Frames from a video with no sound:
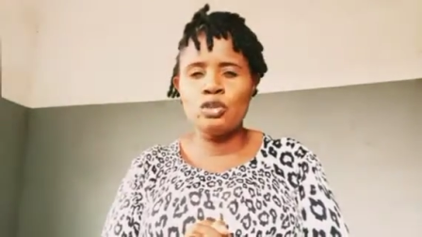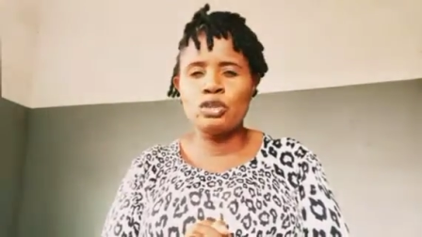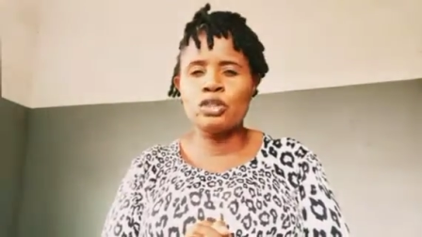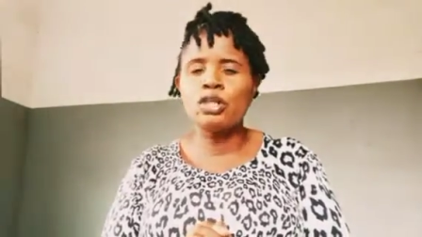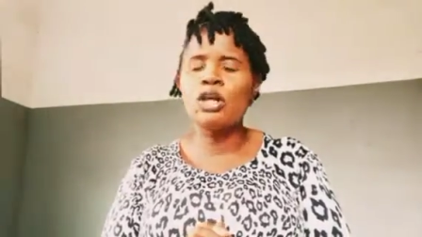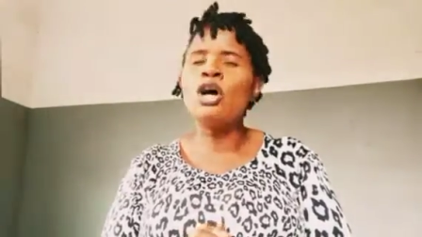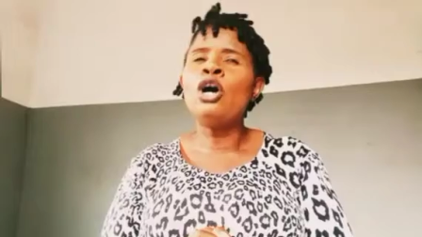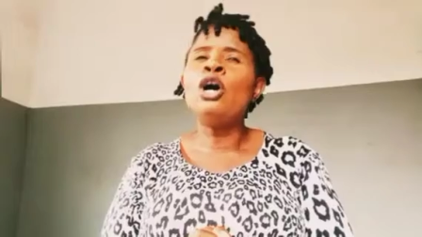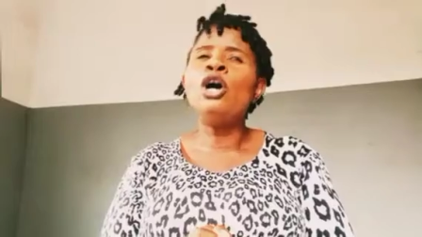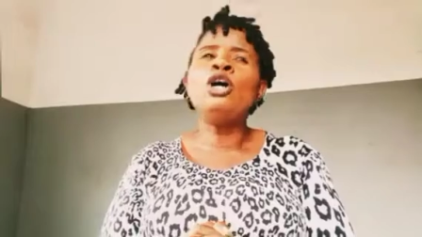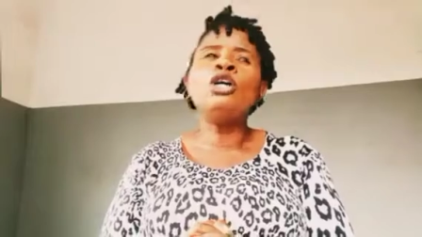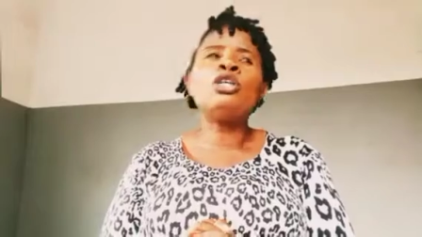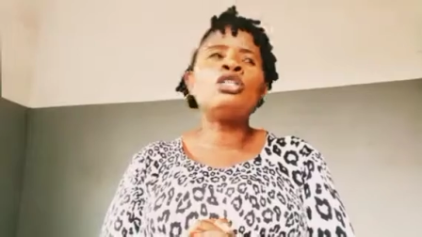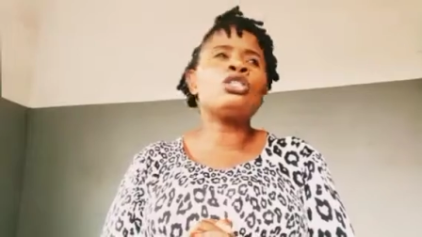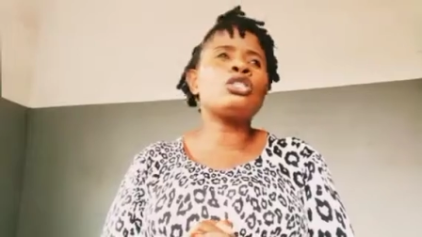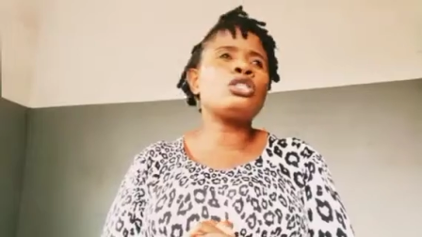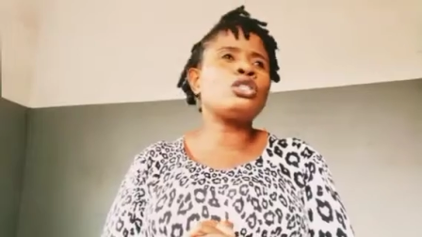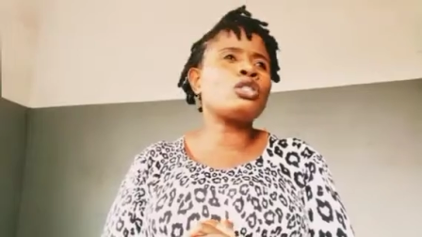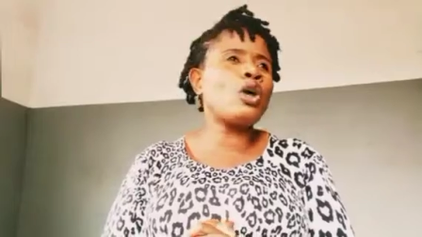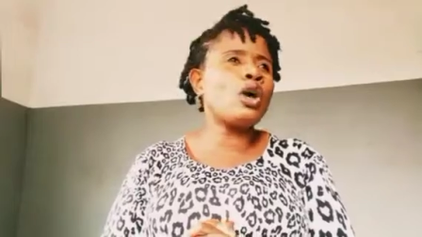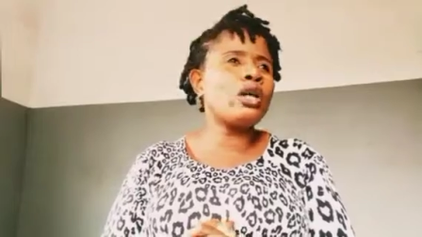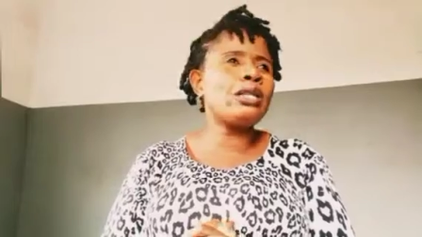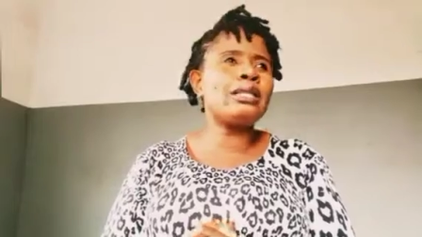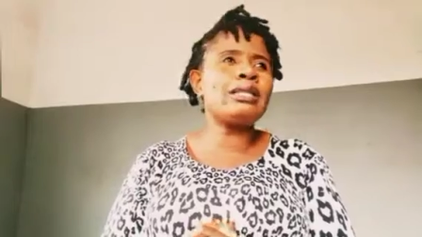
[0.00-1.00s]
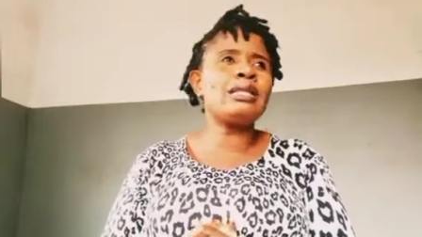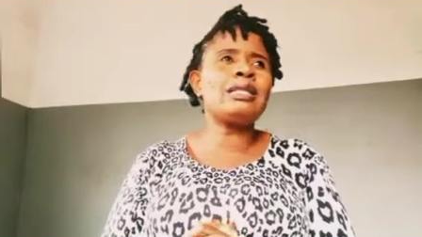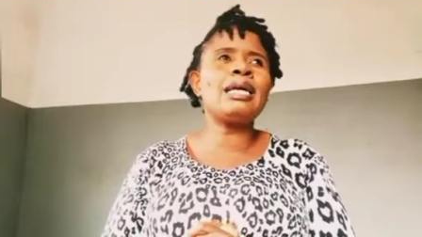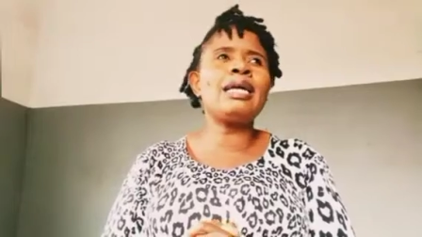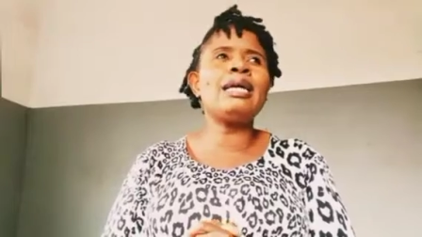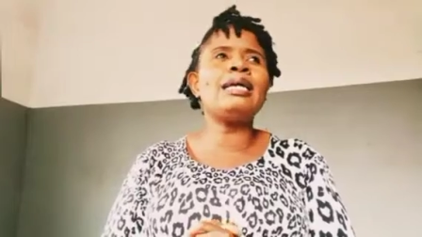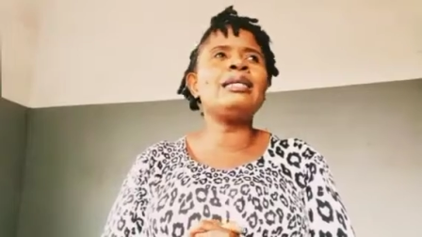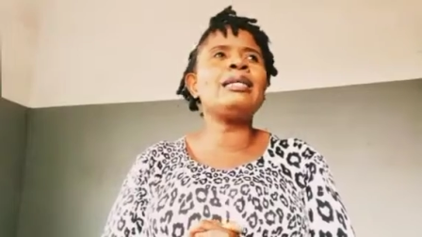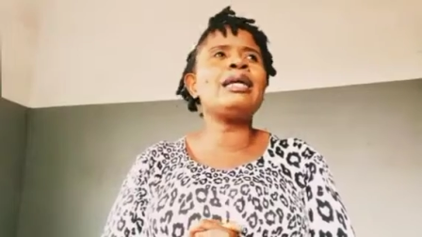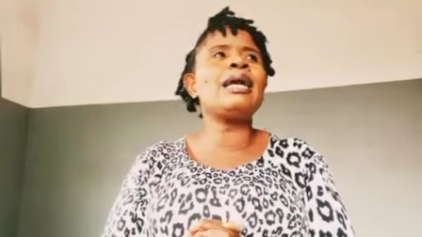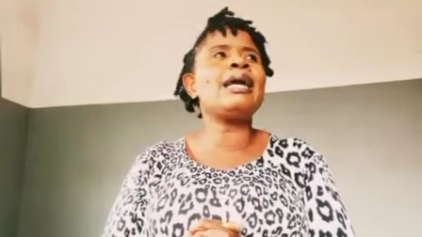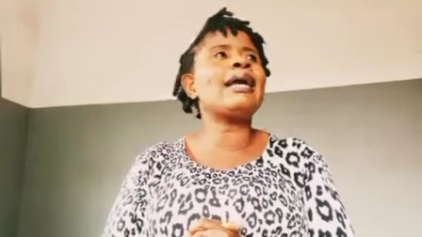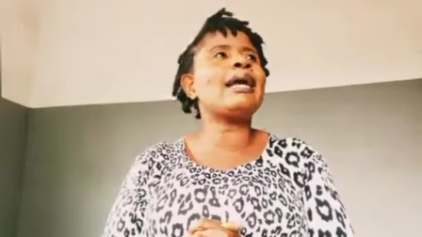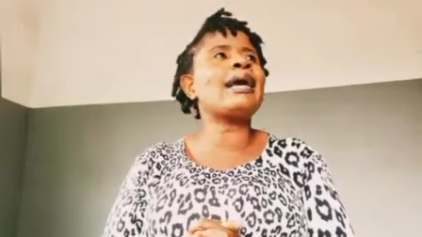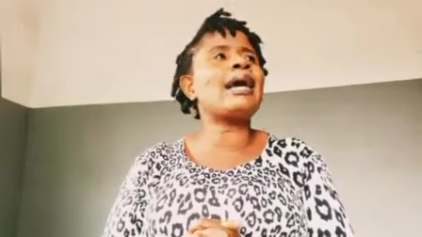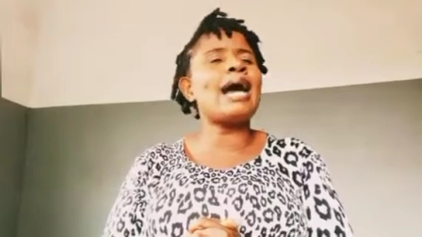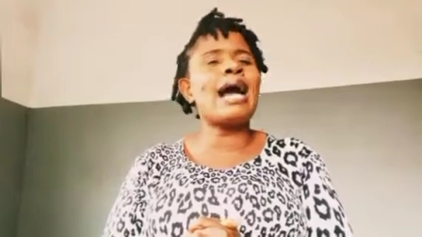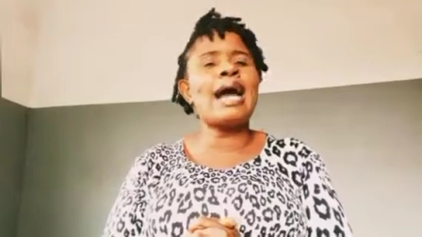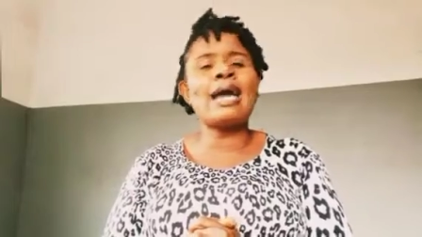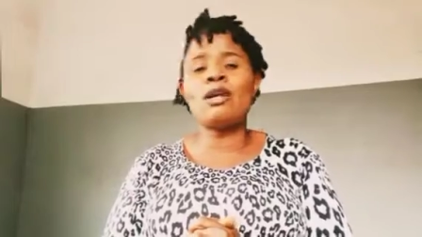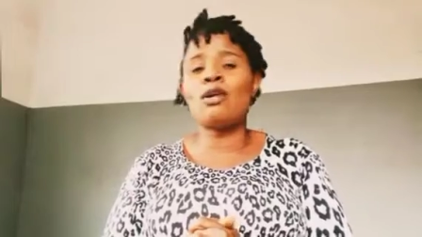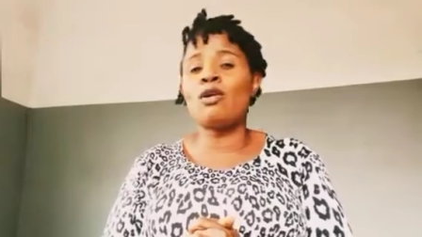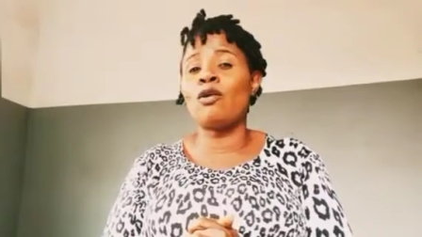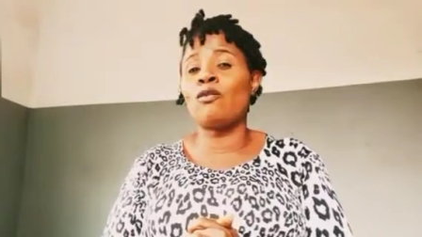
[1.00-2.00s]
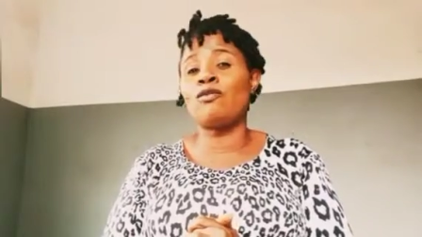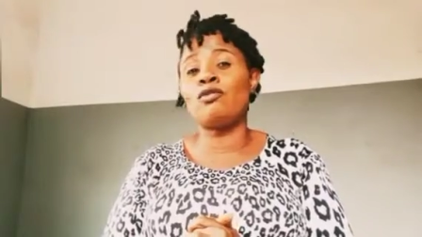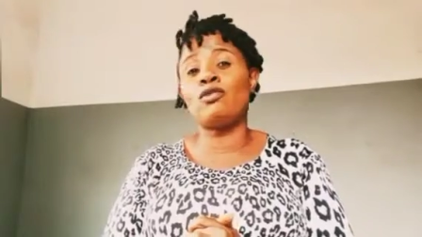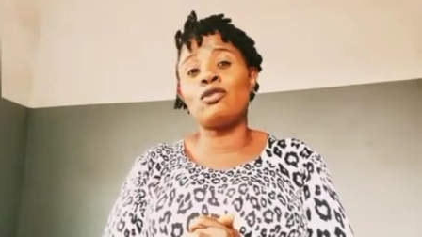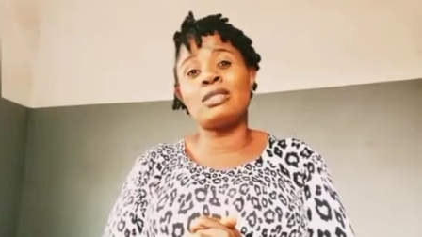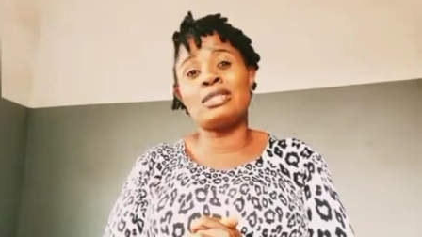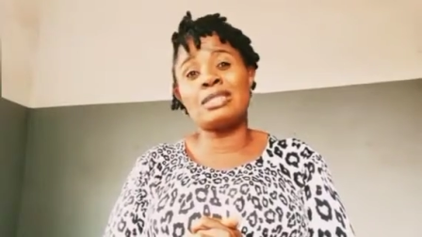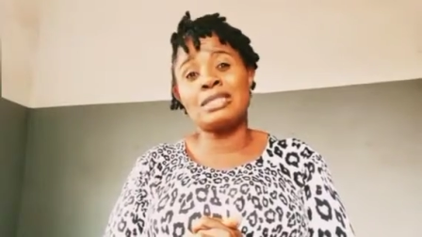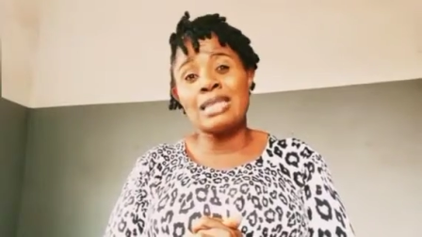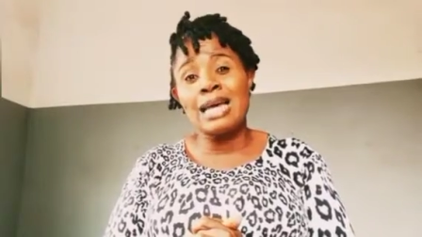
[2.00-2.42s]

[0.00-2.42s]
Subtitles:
sudden a kind of you sell,